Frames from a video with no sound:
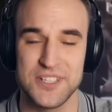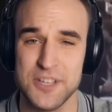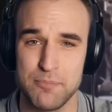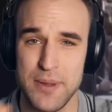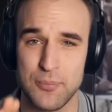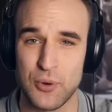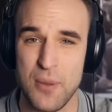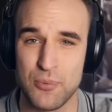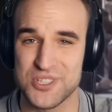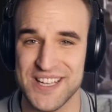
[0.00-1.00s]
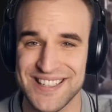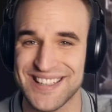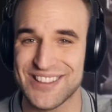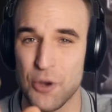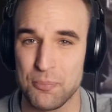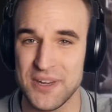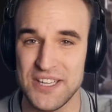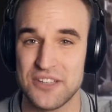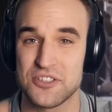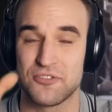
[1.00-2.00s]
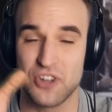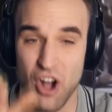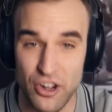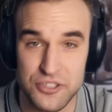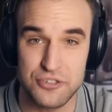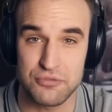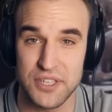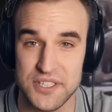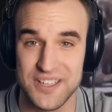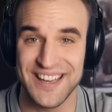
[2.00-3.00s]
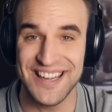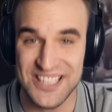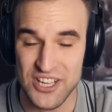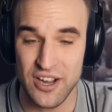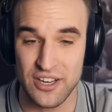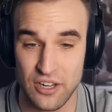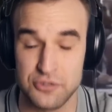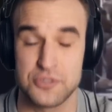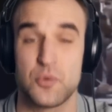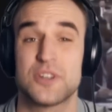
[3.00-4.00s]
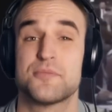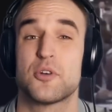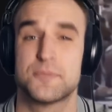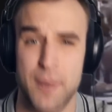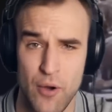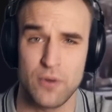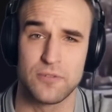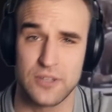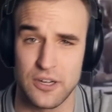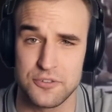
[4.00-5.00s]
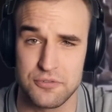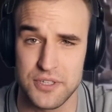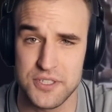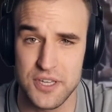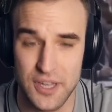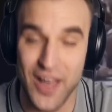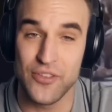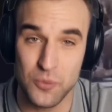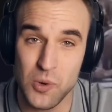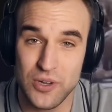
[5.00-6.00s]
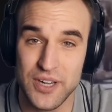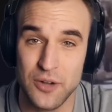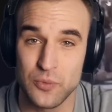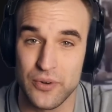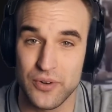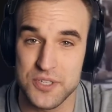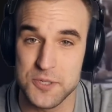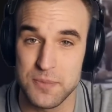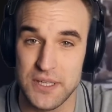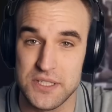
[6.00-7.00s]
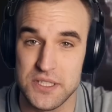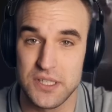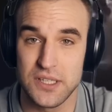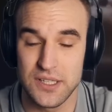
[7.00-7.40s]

these are people representing the opinions of countries, entire countries, the world's most powerful countries. And they're walking out when Russia speaks.